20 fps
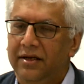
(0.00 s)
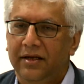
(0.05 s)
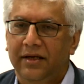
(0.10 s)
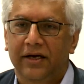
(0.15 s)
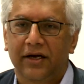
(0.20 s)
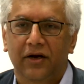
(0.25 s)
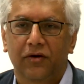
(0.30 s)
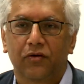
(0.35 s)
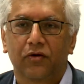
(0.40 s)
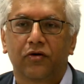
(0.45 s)

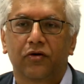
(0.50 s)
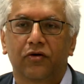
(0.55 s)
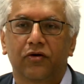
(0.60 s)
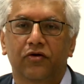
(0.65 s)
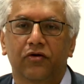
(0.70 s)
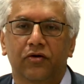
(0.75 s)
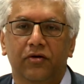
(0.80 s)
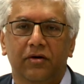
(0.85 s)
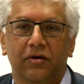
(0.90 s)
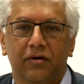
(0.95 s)
you know,
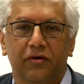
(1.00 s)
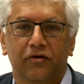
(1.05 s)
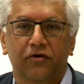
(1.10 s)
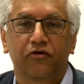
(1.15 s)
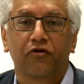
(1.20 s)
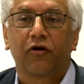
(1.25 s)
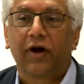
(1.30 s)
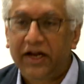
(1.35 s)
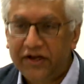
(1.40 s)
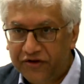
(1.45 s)

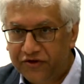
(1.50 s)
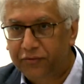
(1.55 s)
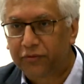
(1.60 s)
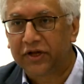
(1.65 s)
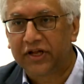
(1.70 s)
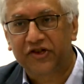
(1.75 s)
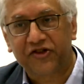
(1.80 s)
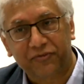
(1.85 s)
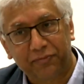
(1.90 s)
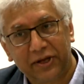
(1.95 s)
Christ
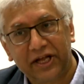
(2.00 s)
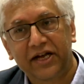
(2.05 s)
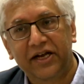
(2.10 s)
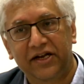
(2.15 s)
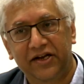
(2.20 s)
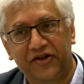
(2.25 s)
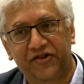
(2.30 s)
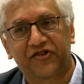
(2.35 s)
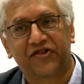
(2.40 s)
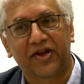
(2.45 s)
will
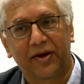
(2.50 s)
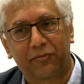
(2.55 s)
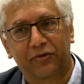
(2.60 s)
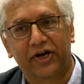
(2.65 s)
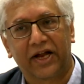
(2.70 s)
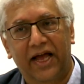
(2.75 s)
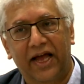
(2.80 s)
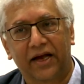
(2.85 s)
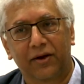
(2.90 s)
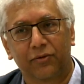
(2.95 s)
explain each
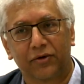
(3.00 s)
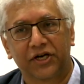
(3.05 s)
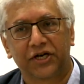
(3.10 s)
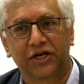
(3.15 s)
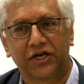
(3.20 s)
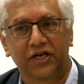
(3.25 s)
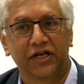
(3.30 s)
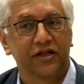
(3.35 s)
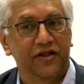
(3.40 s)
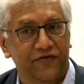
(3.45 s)
separate
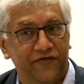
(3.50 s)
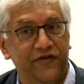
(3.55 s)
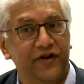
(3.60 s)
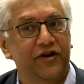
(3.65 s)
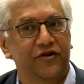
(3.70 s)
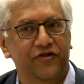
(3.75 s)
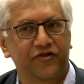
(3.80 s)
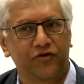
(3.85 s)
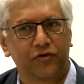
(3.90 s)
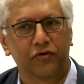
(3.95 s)
anguish in the
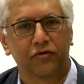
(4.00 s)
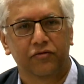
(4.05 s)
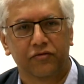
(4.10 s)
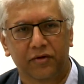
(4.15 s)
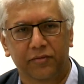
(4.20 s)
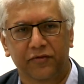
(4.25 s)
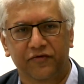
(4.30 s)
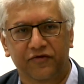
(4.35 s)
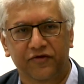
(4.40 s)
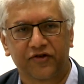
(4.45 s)
fair
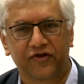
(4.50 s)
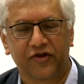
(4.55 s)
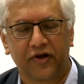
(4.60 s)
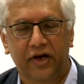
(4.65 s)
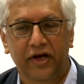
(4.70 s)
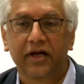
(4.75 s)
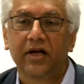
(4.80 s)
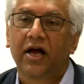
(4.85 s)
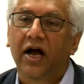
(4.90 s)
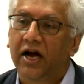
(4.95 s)
schoolroom of the sky.
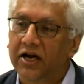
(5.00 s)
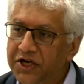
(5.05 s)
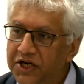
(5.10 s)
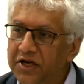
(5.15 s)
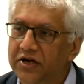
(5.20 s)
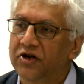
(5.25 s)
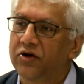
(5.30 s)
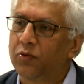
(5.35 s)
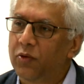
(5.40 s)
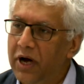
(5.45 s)
I
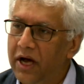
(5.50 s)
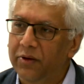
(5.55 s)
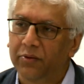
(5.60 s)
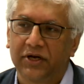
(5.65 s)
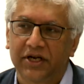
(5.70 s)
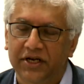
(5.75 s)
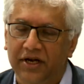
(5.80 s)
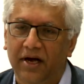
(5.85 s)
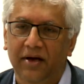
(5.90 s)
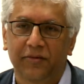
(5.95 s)
shall know why
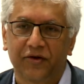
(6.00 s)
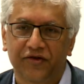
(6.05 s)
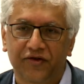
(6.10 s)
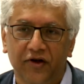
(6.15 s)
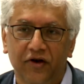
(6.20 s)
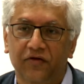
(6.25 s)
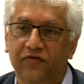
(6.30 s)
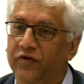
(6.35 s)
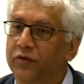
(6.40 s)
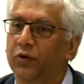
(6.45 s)
when time is
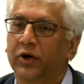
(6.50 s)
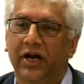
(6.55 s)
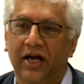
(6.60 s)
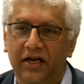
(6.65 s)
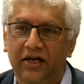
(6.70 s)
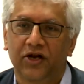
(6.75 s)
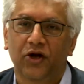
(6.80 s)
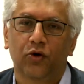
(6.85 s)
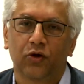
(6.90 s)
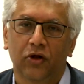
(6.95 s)
over, when
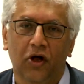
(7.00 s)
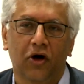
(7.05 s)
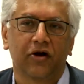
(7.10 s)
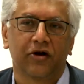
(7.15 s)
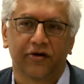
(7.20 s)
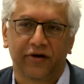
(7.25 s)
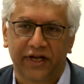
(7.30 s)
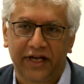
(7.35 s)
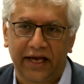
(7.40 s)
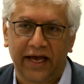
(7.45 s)
I no
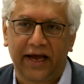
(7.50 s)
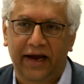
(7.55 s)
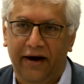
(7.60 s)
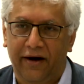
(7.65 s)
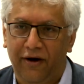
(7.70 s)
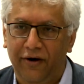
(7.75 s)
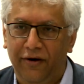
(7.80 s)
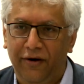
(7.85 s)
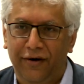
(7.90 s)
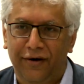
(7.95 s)
longer
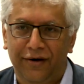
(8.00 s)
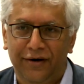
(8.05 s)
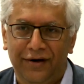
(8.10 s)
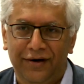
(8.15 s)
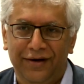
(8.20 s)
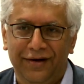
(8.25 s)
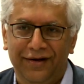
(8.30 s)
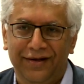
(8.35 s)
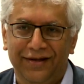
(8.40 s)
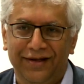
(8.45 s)
care,
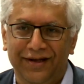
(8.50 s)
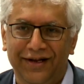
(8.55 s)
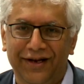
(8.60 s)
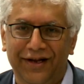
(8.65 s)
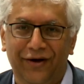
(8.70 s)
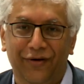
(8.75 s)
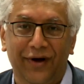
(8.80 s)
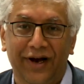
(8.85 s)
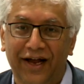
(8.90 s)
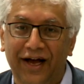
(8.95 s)
you
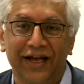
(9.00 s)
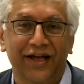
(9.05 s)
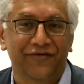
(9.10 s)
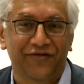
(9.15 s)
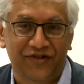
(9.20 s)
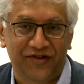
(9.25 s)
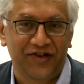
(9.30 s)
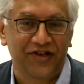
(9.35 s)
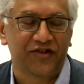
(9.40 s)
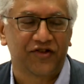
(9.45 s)
know, and I have
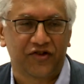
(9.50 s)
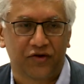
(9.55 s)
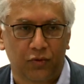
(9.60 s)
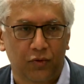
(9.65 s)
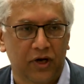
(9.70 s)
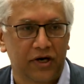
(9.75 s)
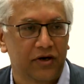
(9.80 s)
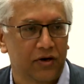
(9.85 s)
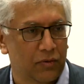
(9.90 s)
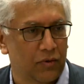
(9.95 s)
ceased to
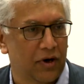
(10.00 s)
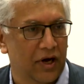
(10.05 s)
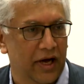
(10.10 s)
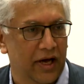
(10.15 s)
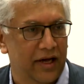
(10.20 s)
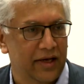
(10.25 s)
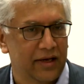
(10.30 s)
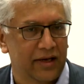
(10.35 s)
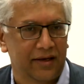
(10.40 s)
wonder why